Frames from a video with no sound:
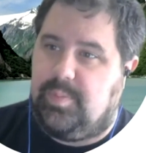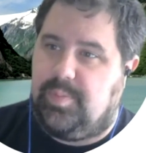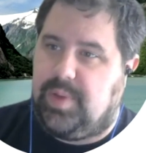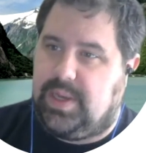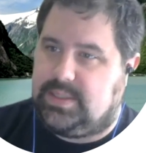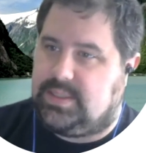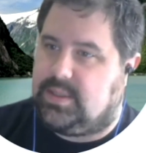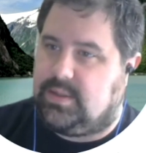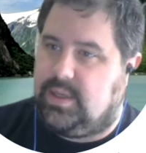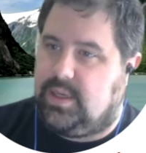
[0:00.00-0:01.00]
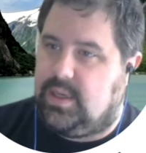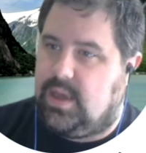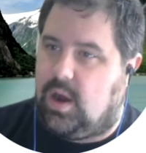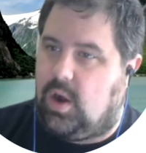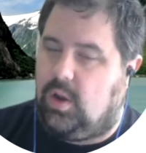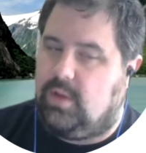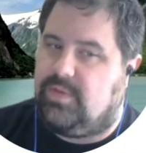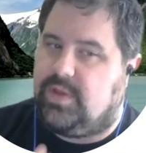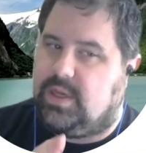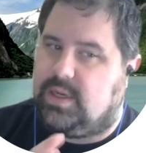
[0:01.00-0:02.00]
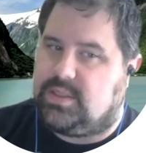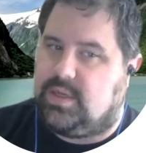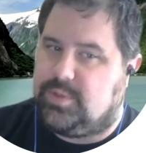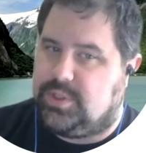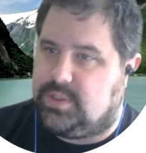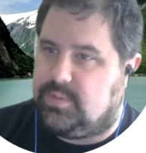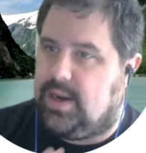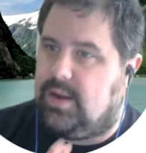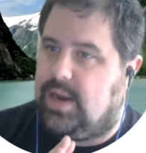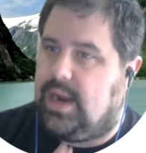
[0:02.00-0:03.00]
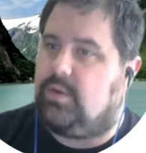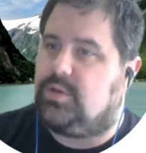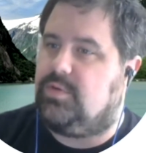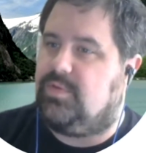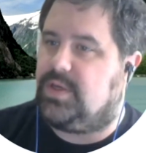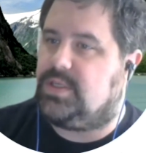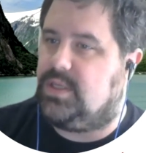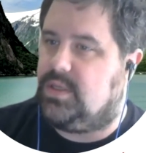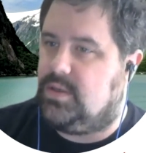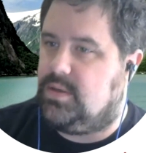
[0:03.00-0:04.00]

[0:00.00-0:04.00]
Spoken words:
basically all of the assumptions around how to fix it